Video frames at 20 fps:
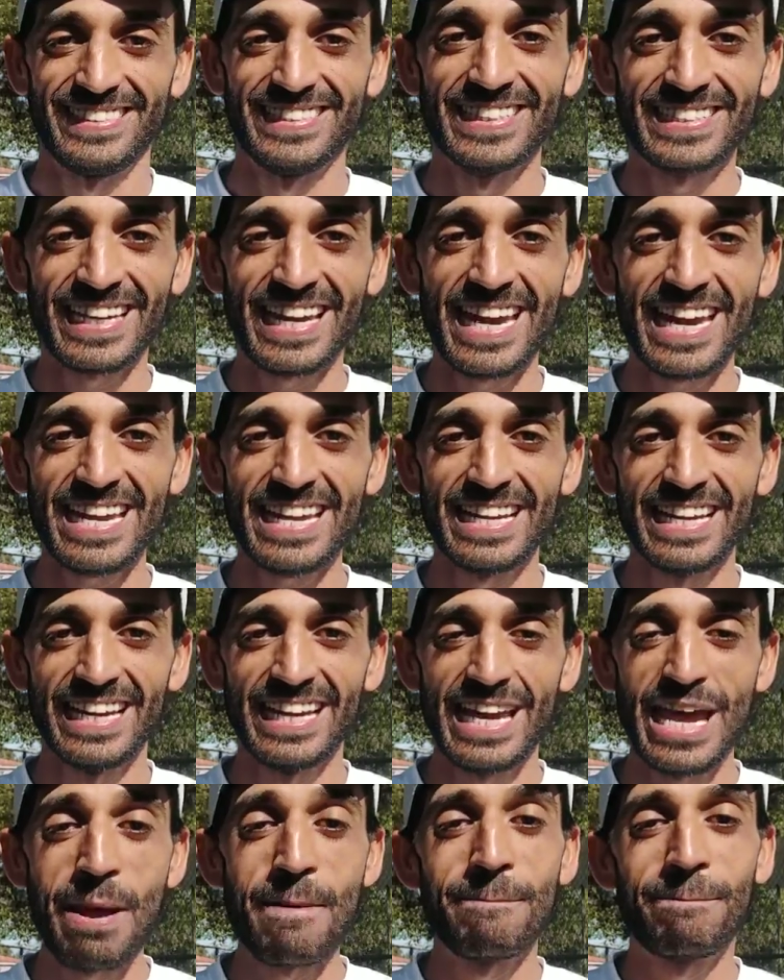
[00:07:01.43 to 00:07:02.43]
Okay?
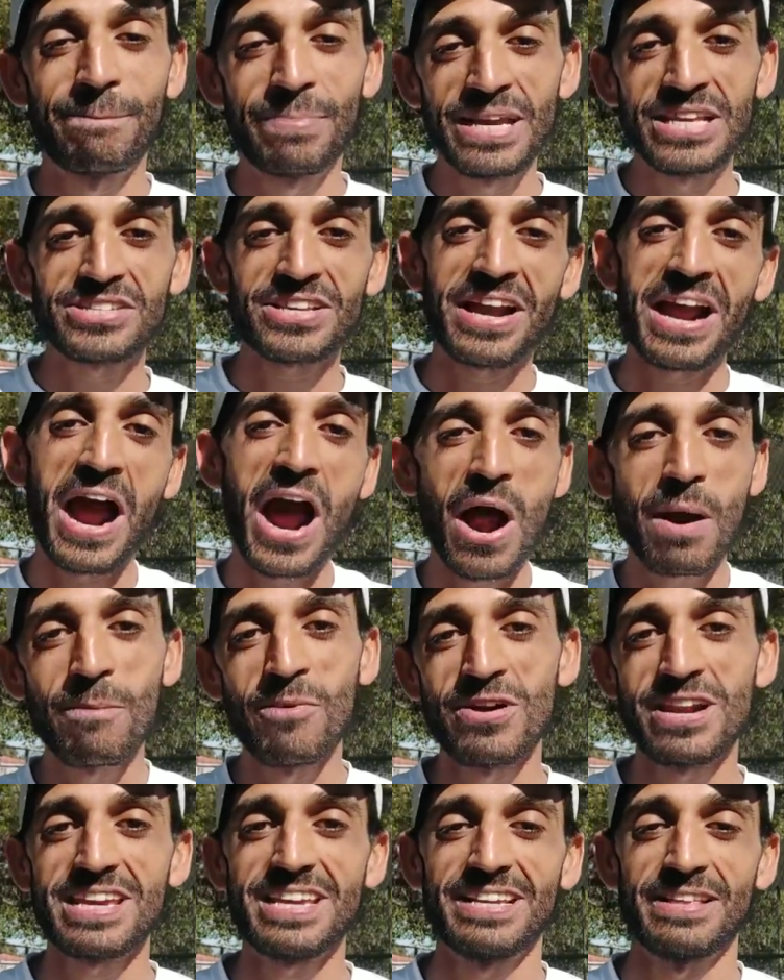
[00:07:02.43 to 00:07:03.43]
And peace and
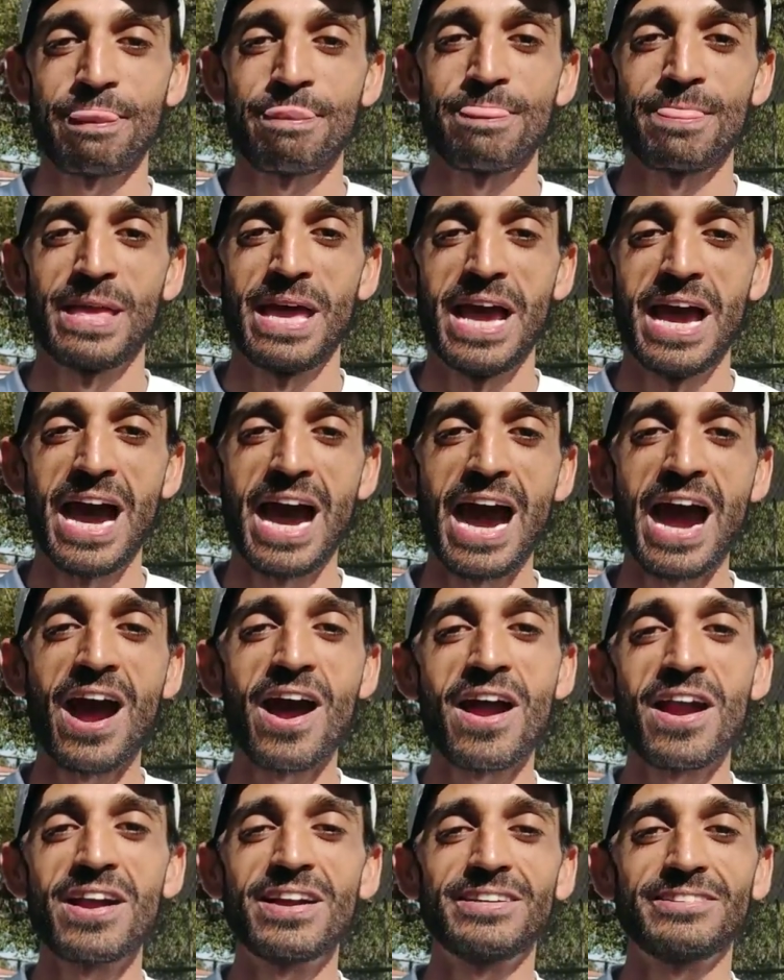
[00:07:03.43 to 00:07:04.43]
harmony
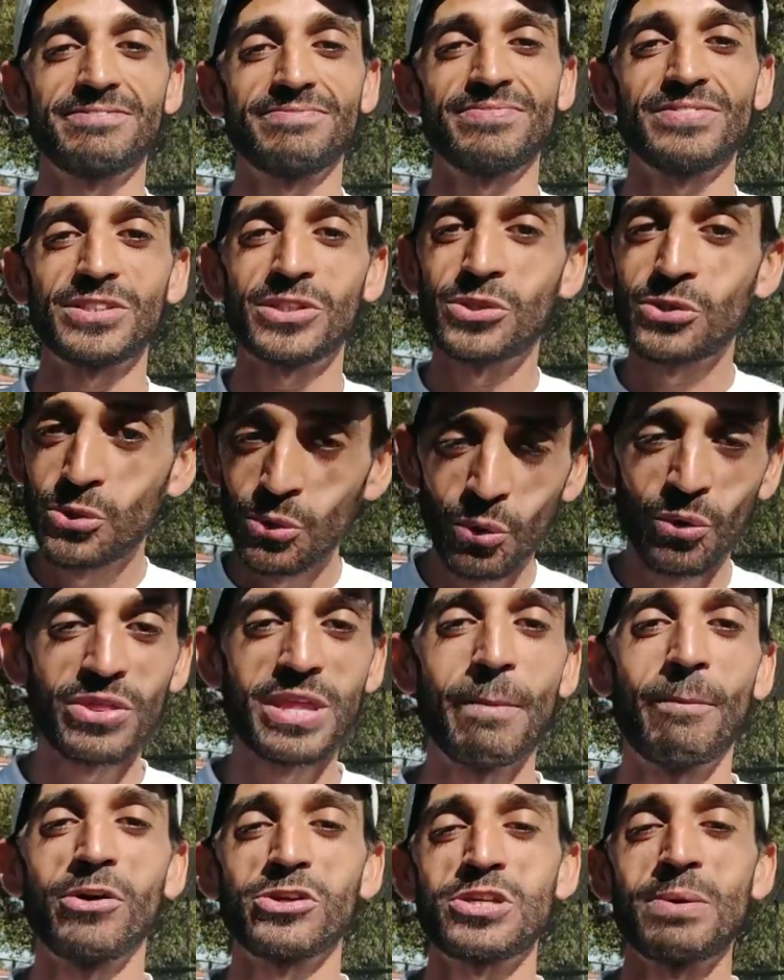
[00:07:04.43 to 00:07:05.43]
are two of
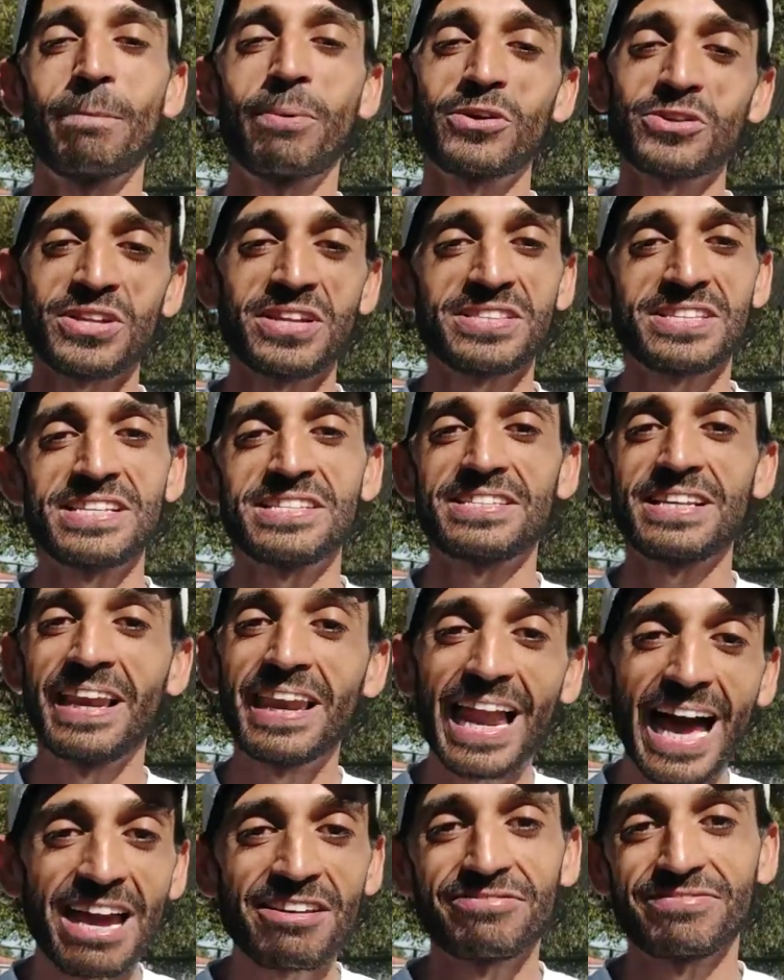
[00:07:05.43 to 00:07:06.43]
the most important things in
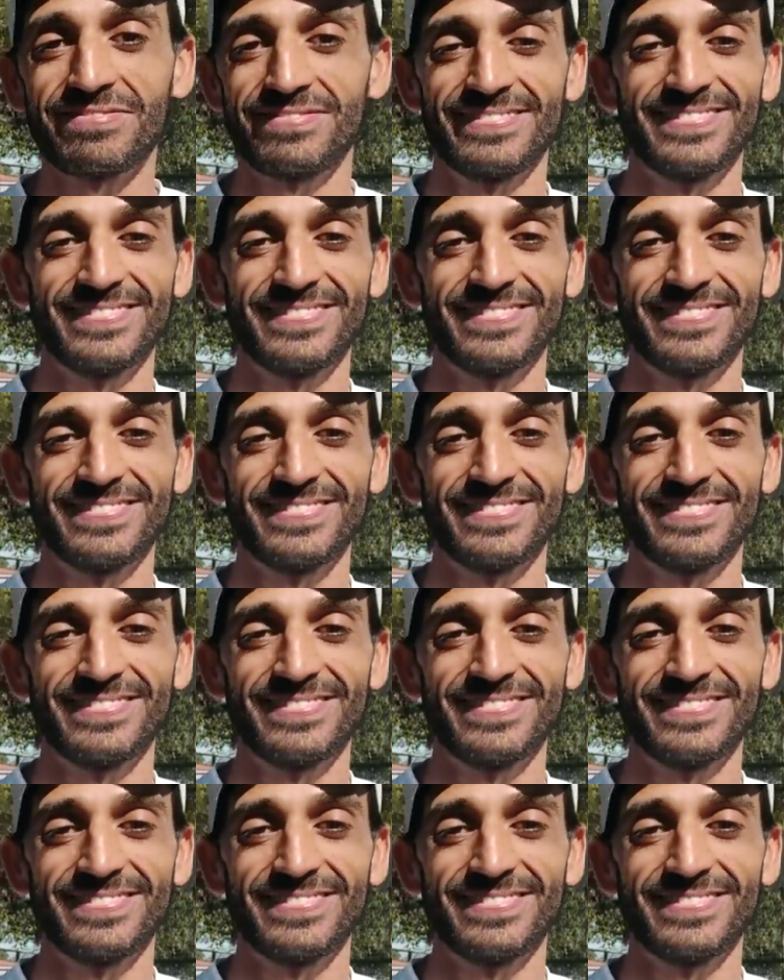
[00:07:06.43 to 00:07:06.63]
life.